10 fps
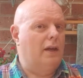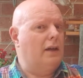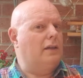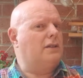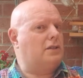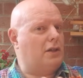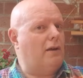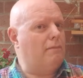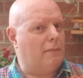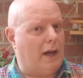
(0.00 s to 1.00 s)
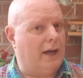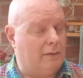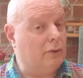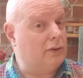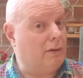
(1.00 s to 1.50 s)
Some
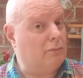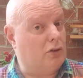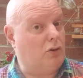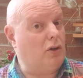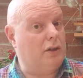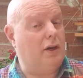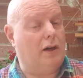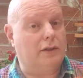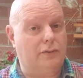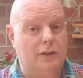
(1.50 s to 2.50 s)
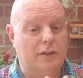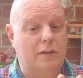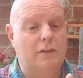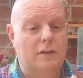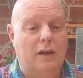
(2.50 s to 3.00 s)
animals, some crocodiles for
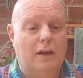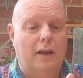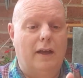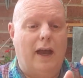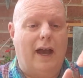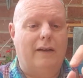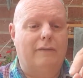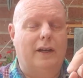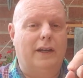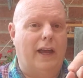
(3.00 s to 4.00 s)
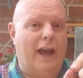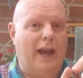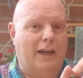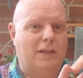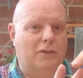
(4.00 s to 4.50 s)
instance, have an
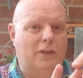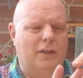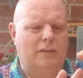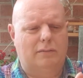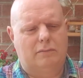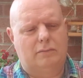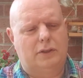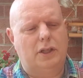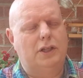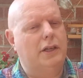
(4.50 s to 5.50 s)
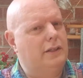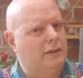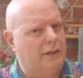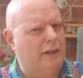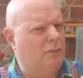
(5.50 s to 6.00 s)
extra digit
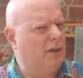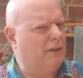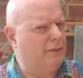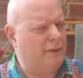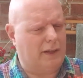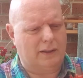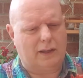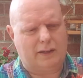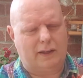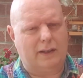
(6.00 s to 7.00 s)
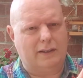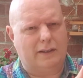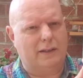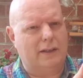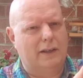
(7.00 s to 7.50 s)
in one of the fingers. I think it's
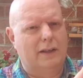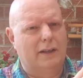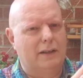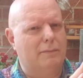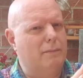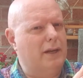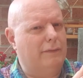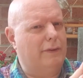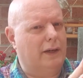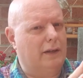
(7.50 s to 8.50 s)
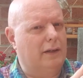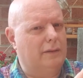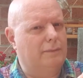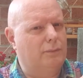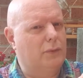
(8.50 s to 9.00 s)
the mid finger.
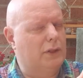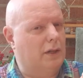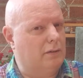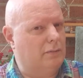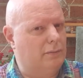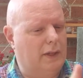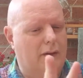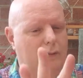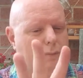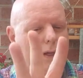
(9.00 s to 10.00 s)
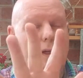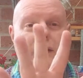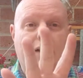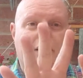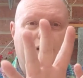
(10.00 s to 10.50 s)
So that would be
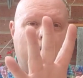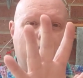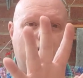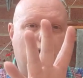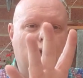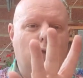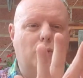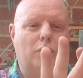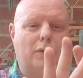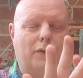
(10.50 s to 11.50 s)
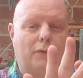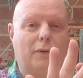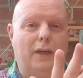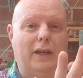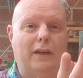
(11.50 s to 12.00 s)
2,
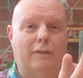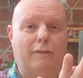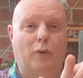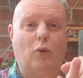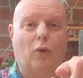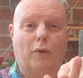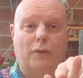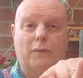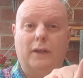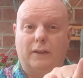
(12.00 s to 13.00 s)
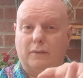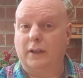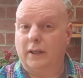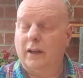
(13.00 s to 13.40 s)
3, 4, 3, 3.